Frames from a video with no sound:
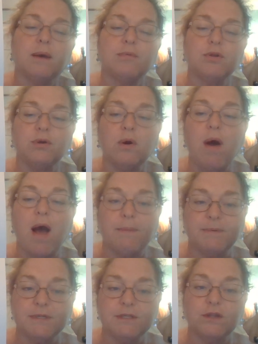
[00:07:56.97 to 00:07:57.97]
Pluto
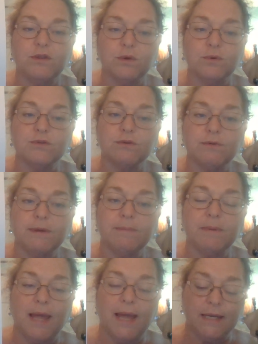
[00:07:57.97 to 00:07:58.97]
opposite those three
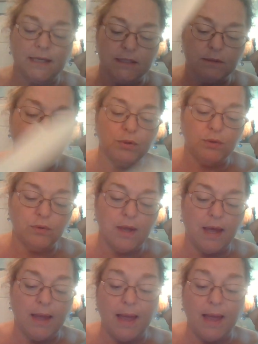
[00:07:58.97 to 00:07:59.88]
planets, Pluto, uh,